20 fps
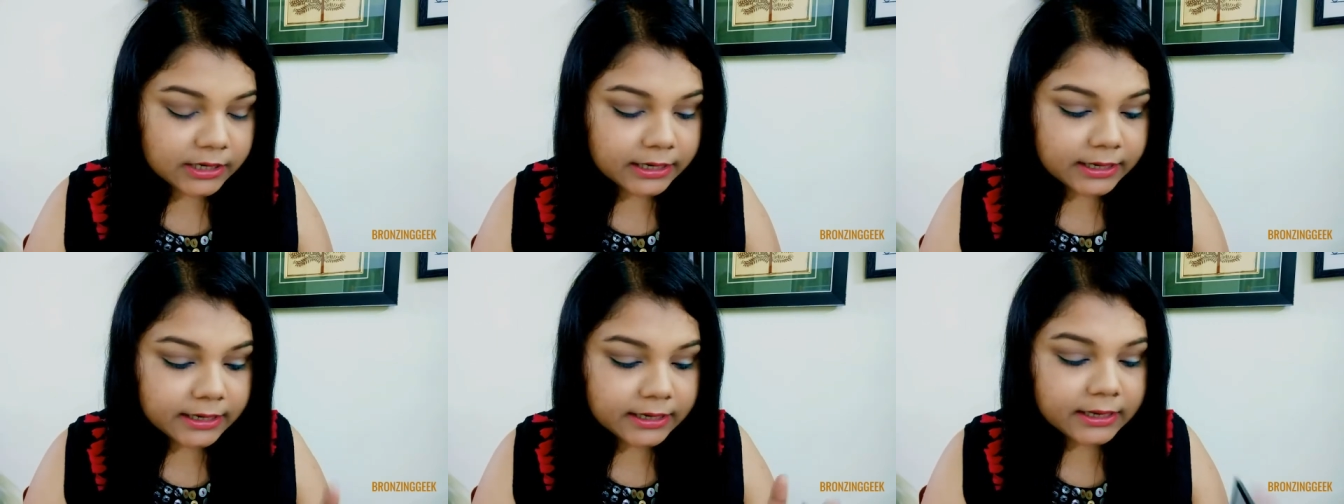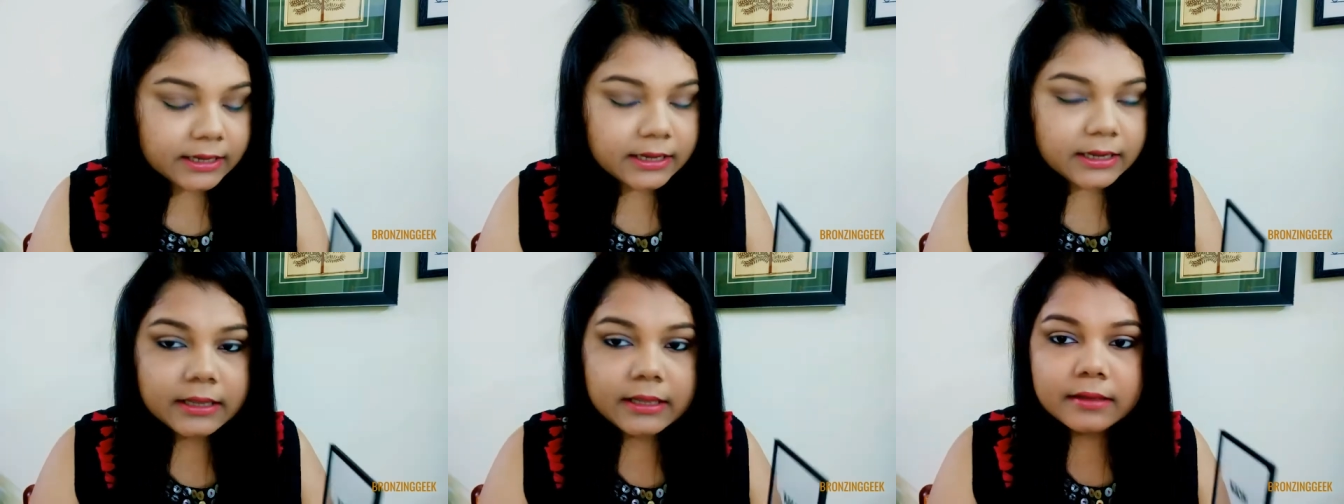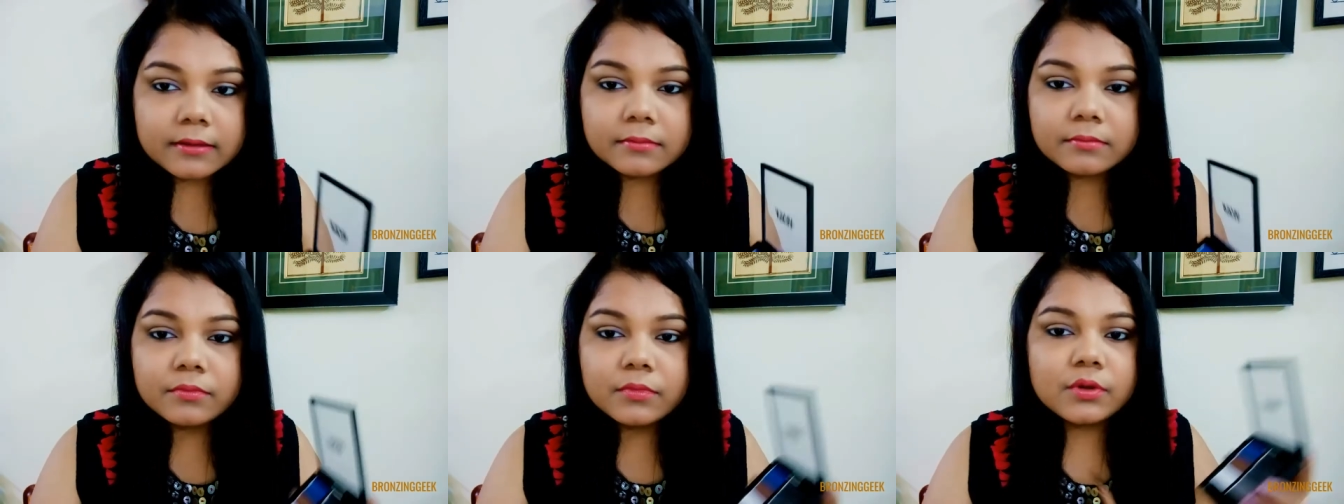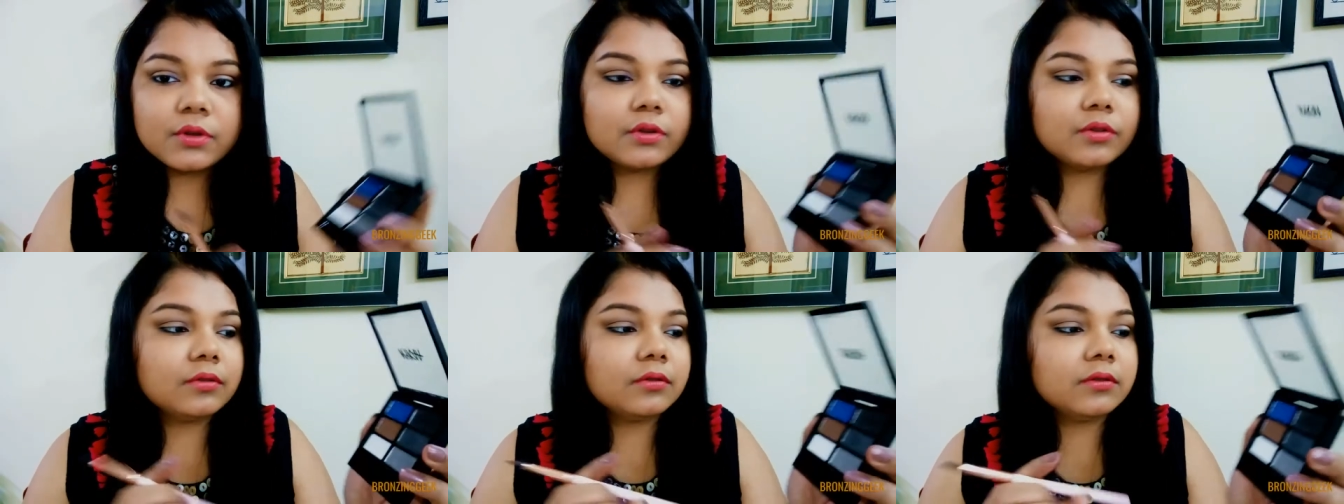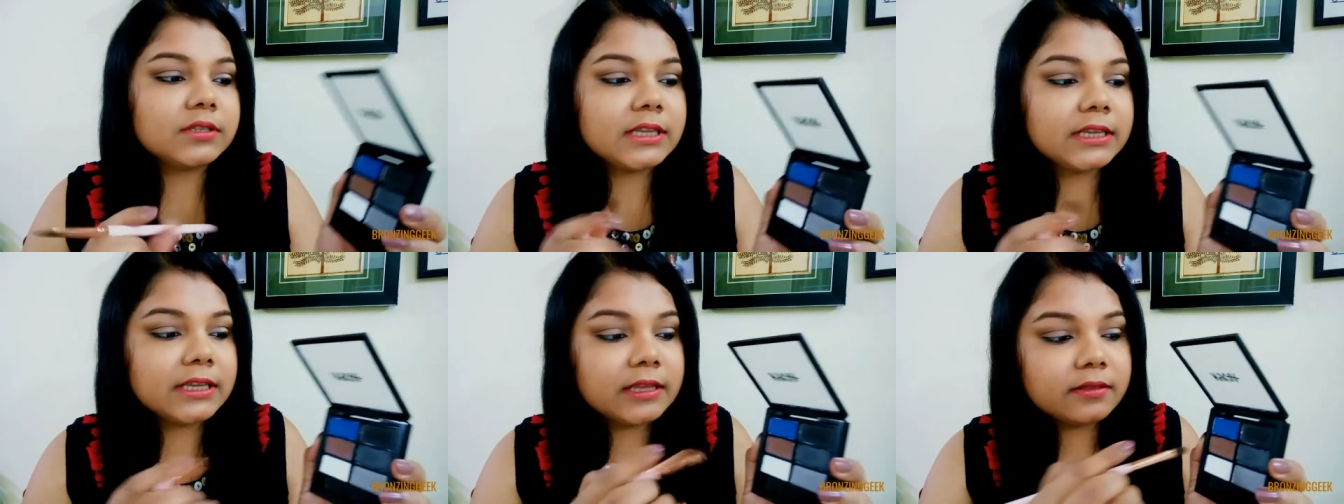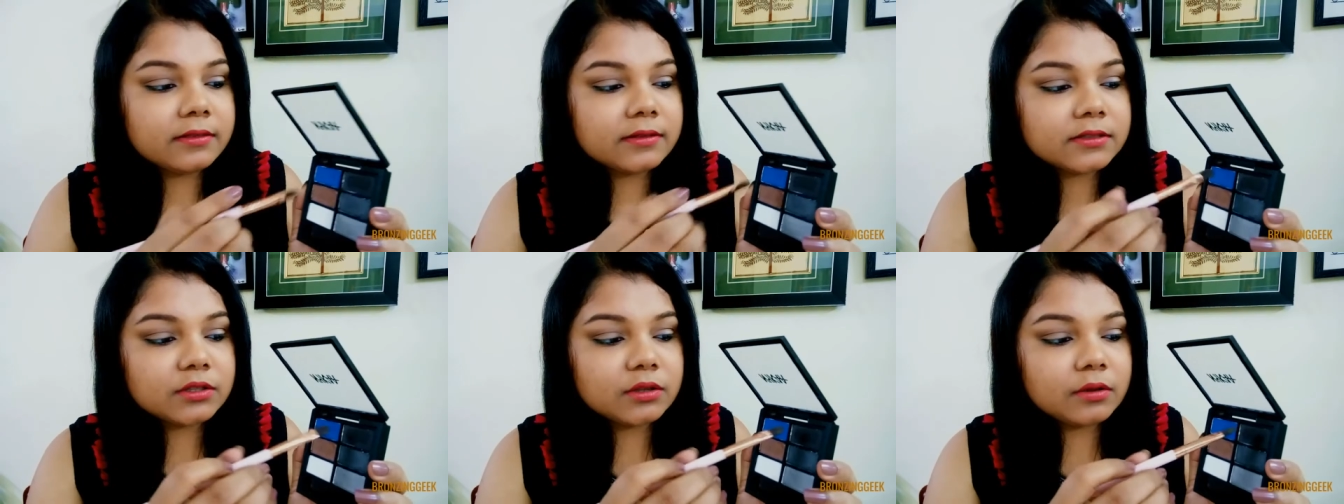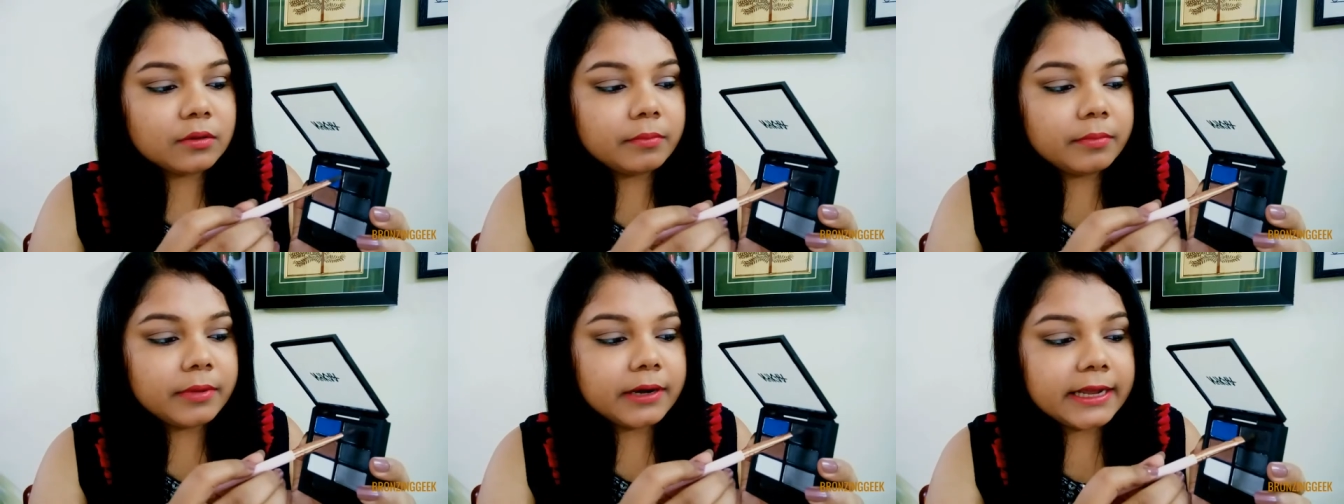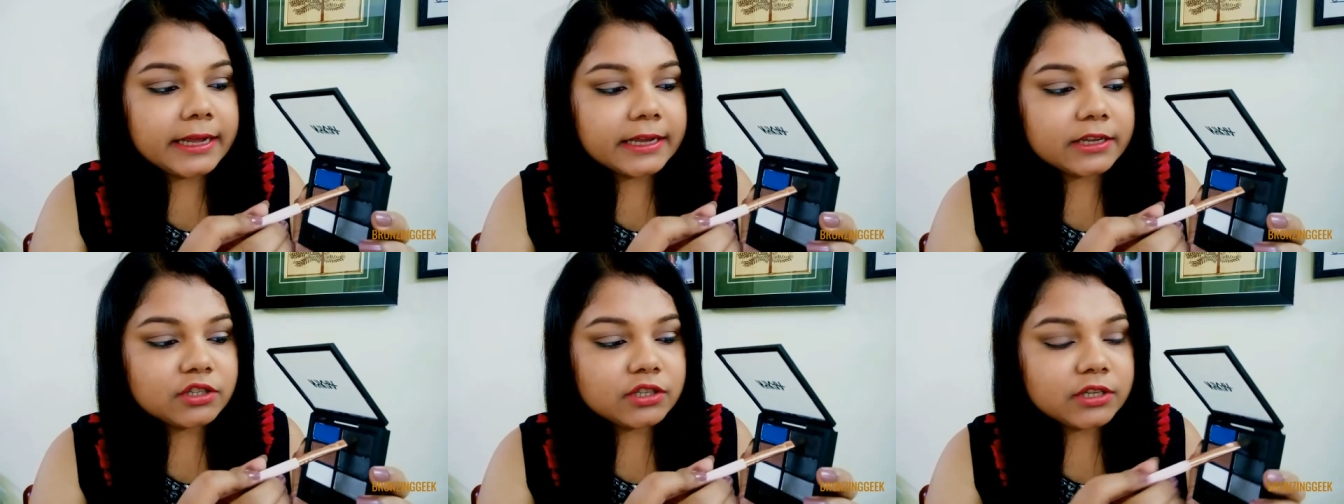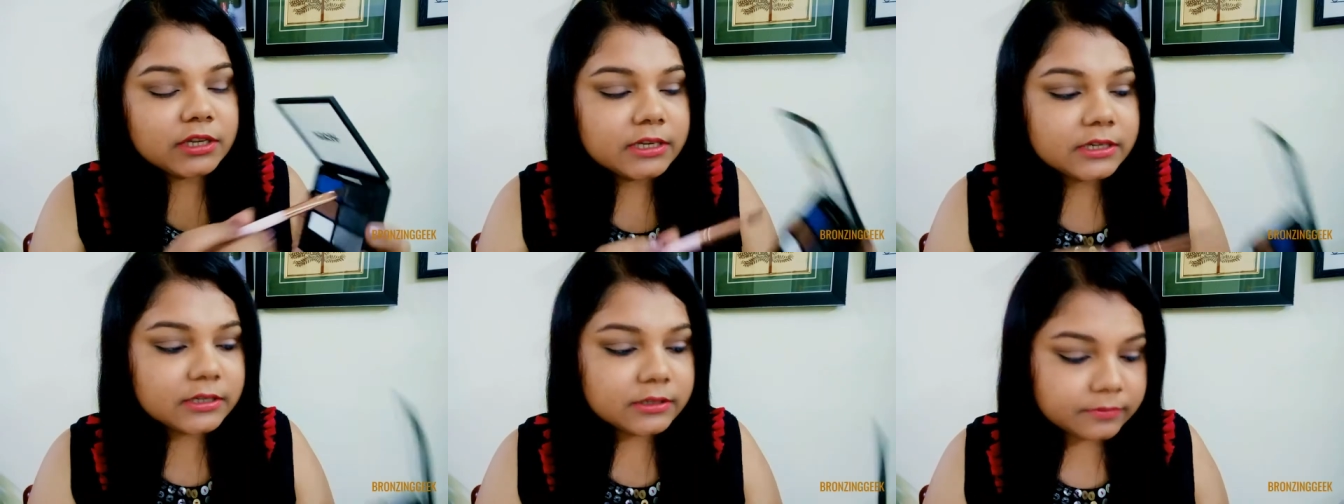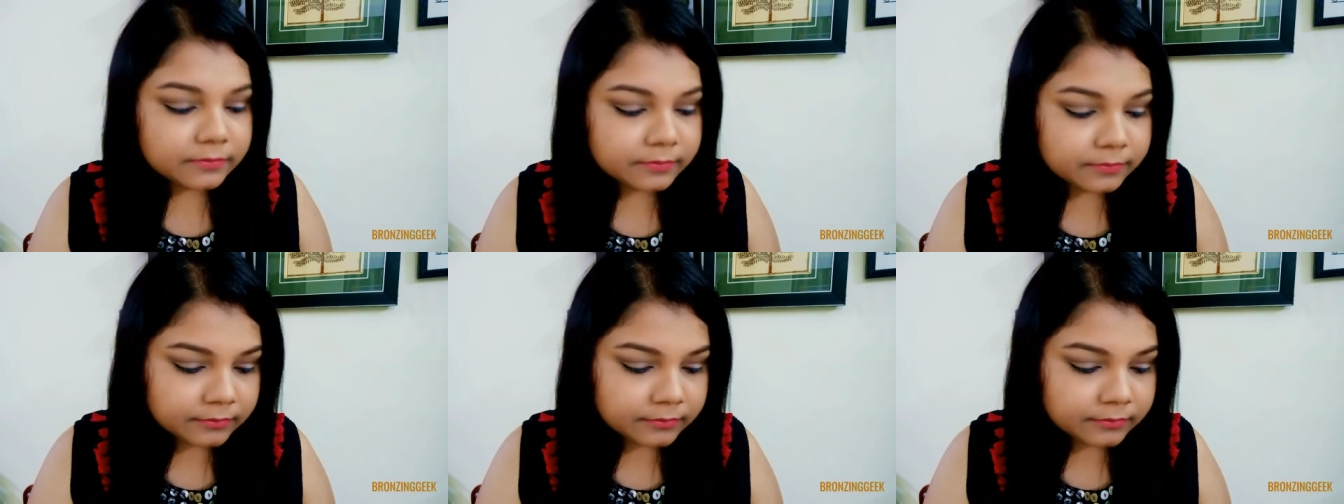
and I am taking this black shade.